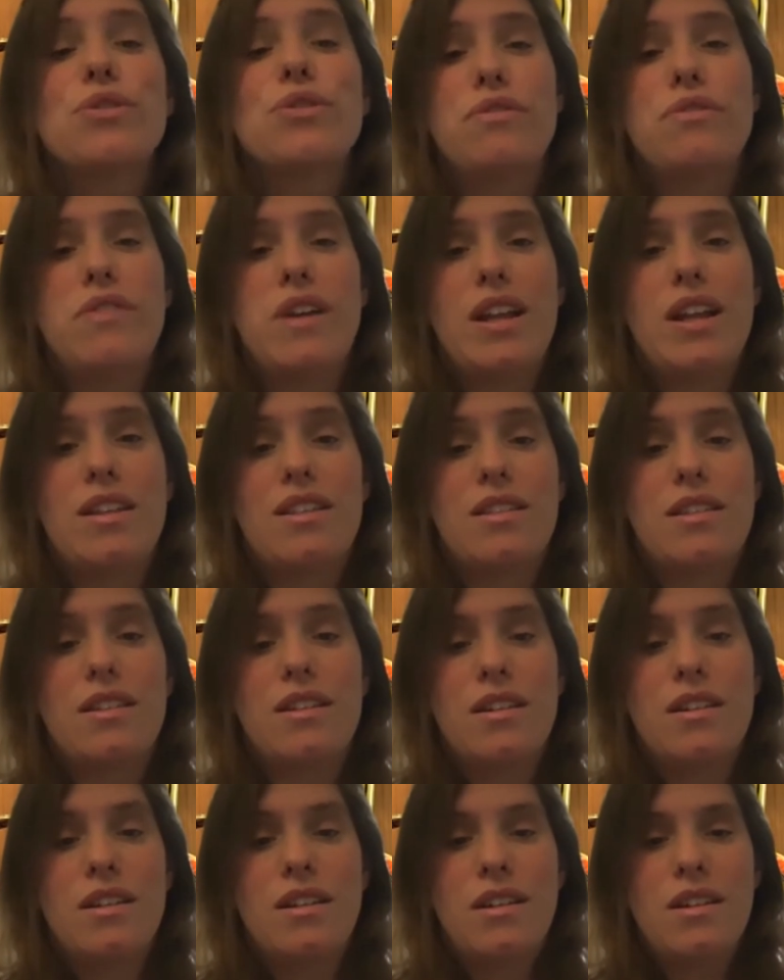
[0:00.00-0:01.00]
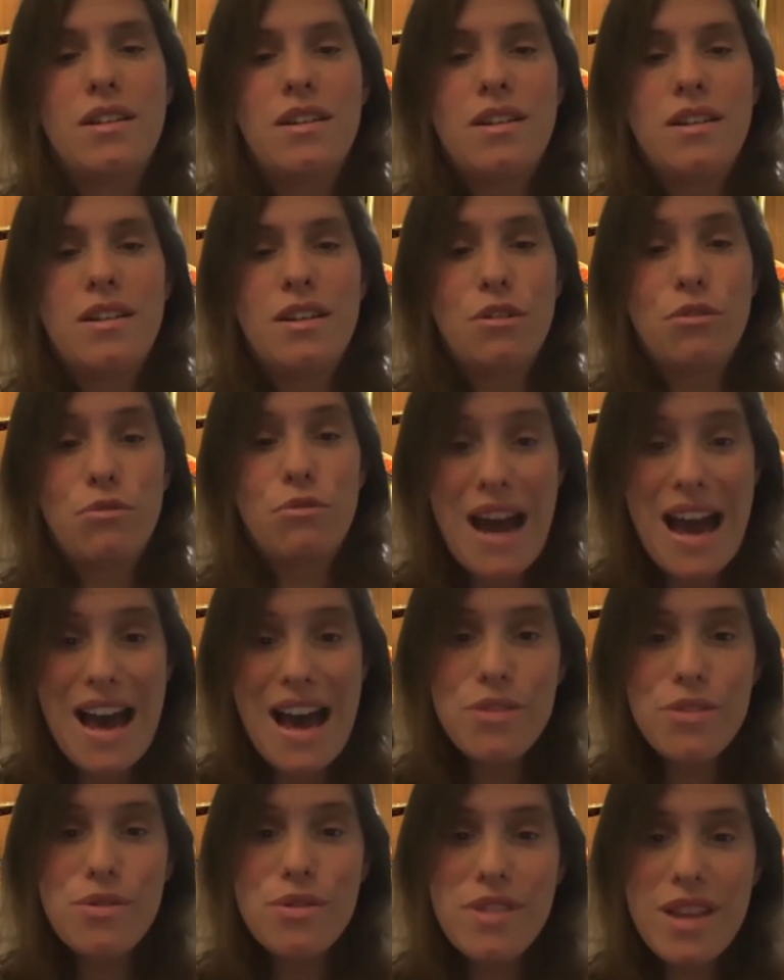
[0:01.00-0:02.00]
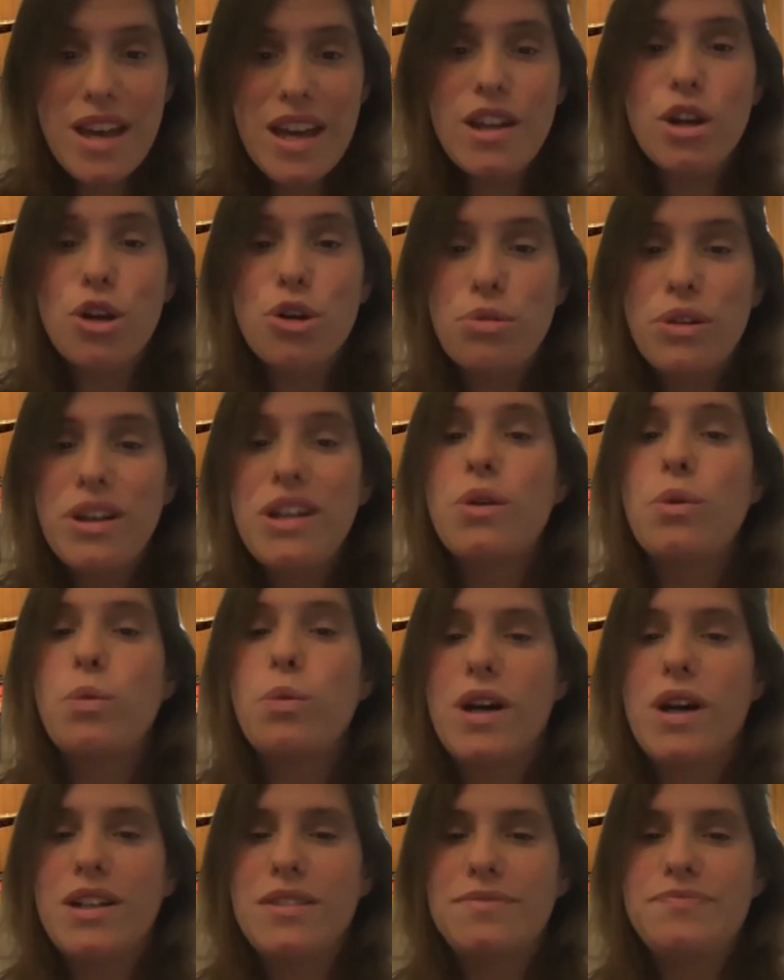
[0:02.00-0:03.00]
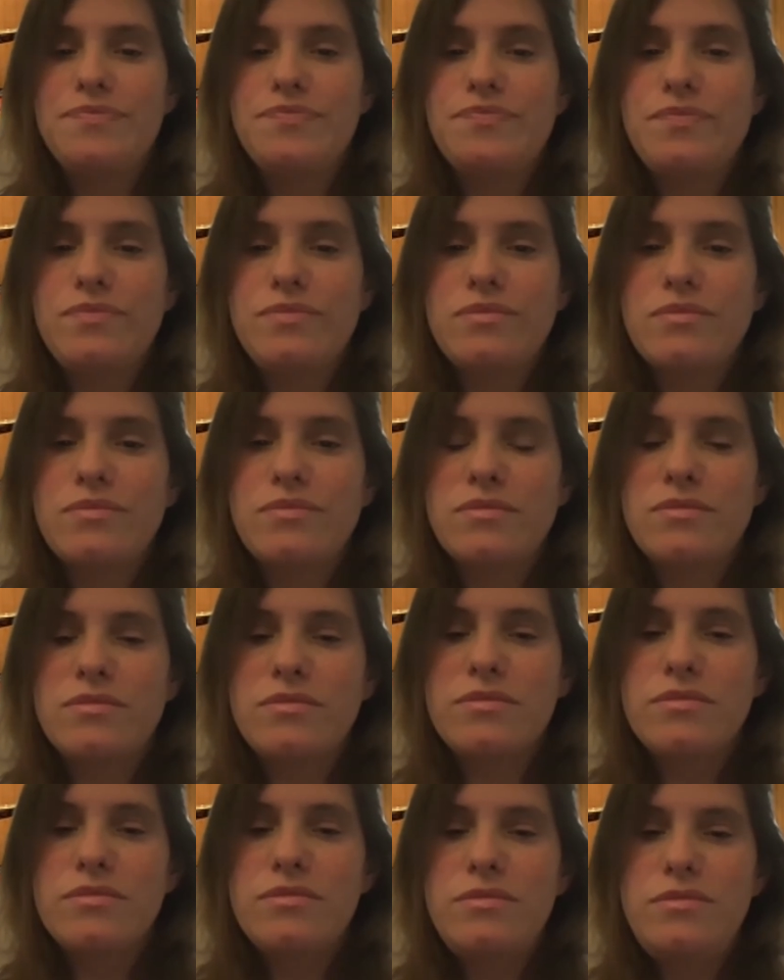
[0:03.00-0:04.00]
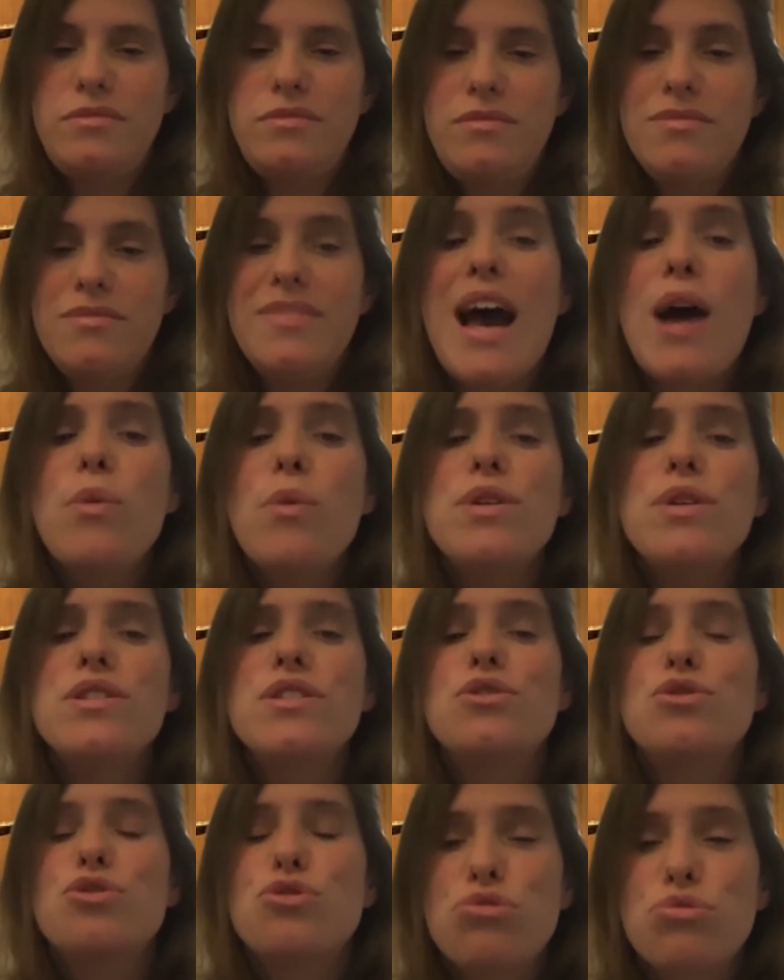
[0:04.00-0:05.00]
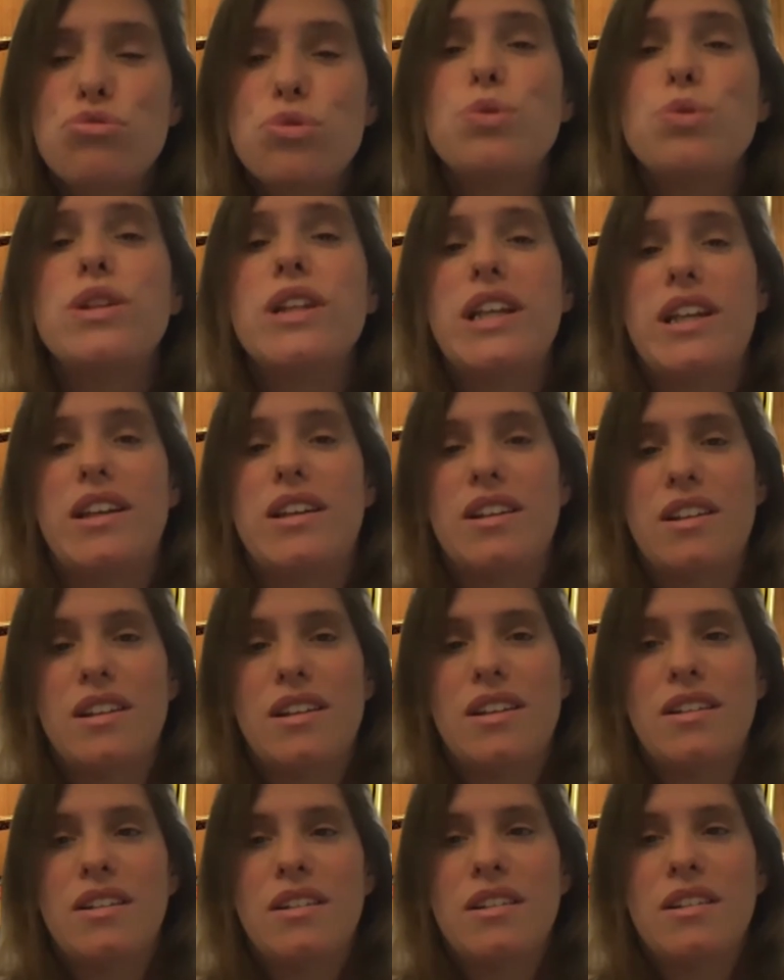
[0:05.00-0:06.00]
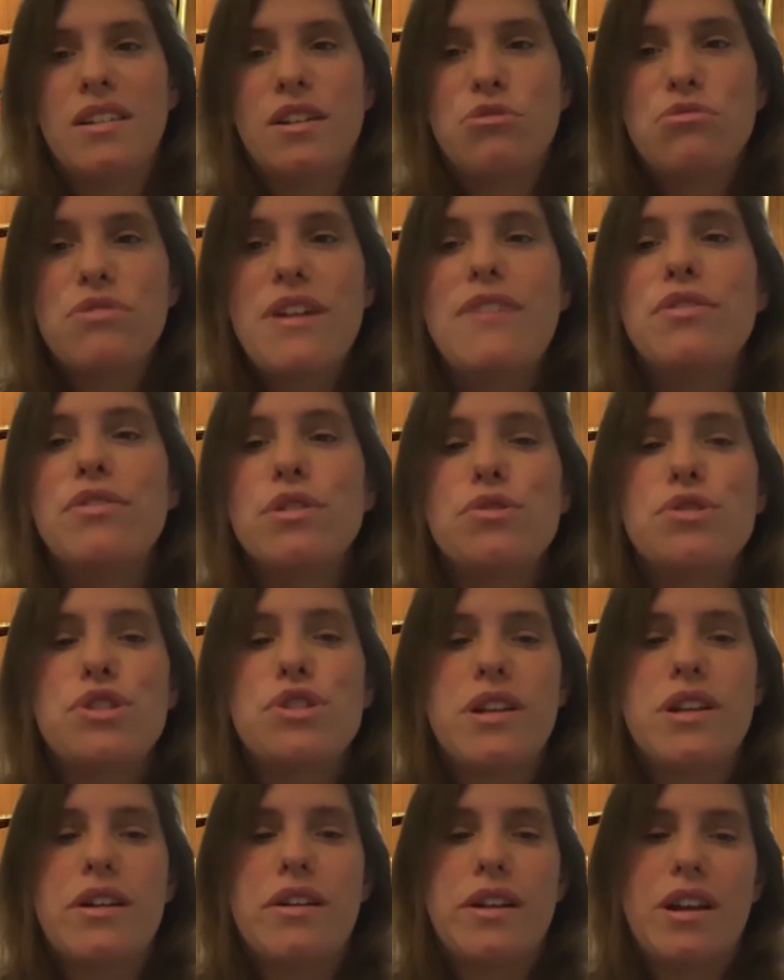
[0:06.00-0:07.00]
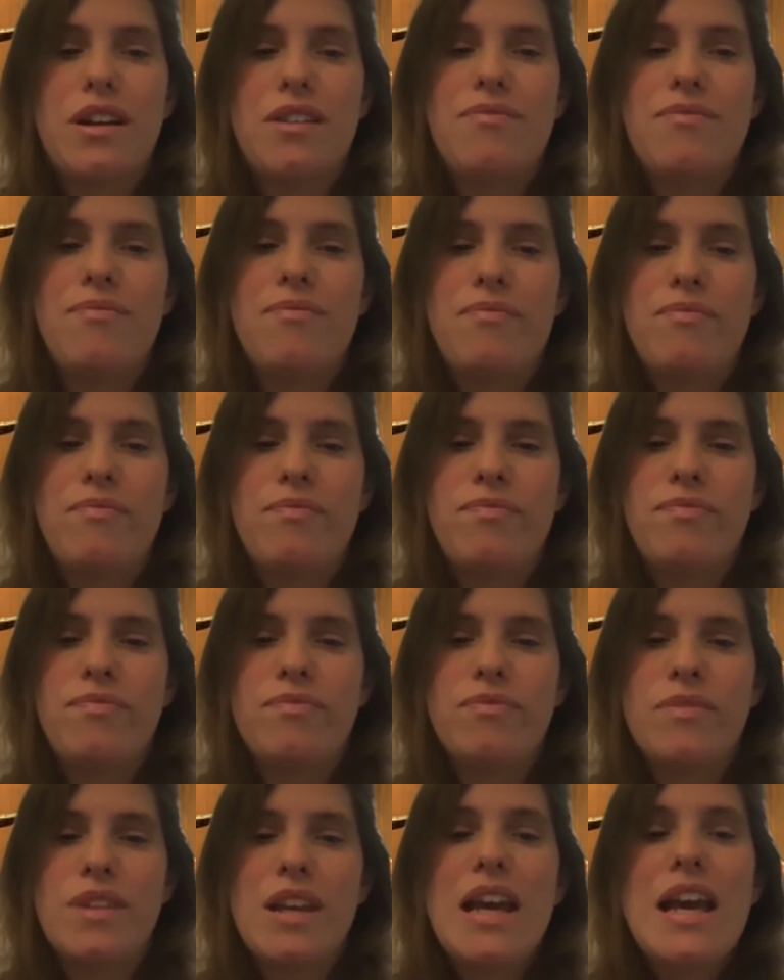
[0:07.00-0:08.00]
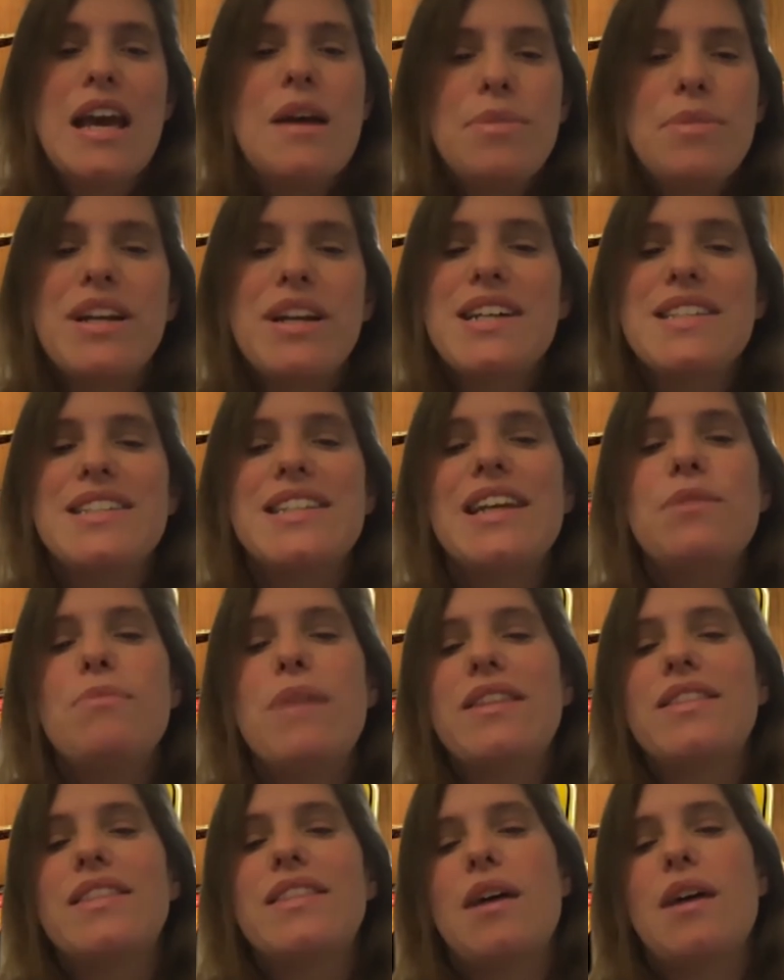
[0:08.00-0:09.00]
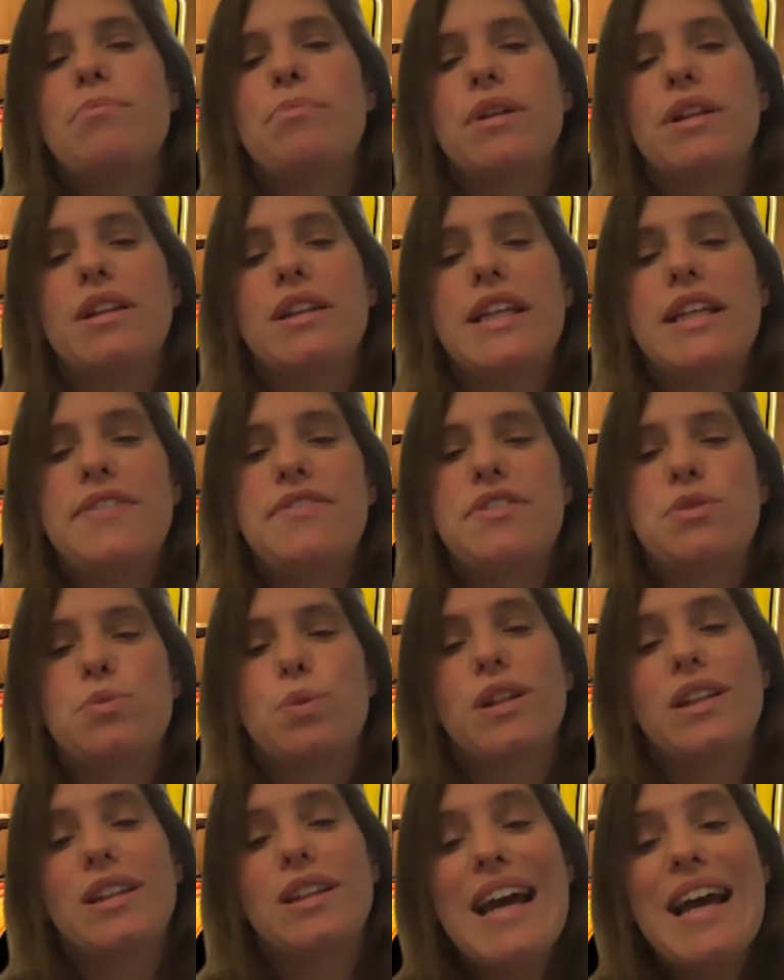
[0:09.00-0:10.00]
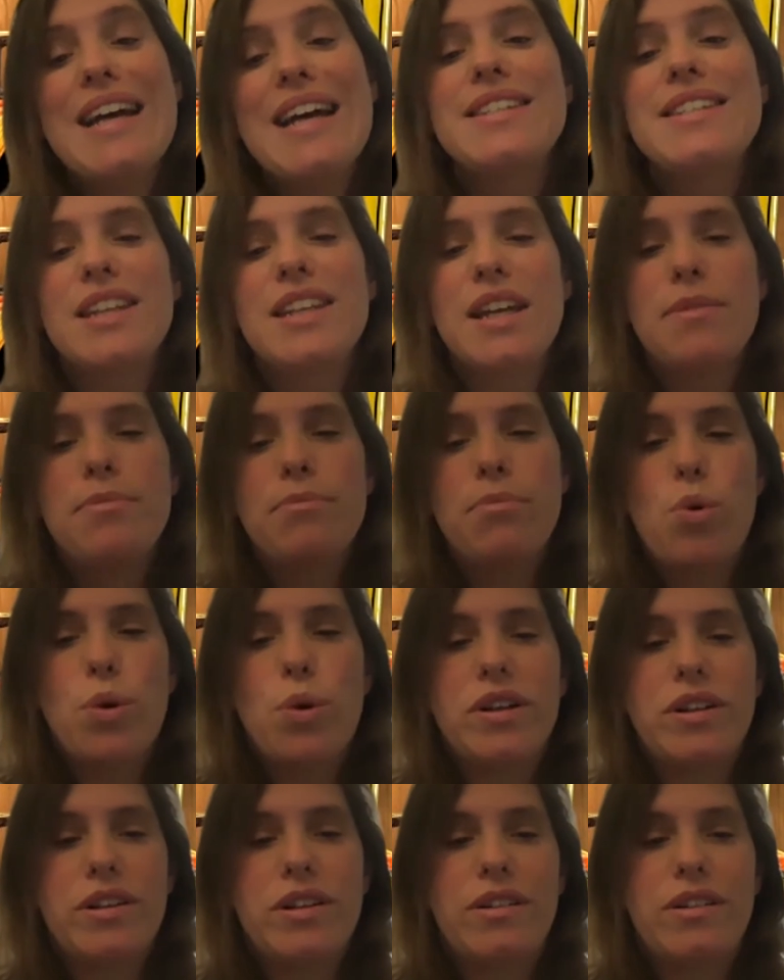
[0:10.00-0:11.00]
faith rather than a creedal one, that was truly revolutionary, because it meant that beliefs were less important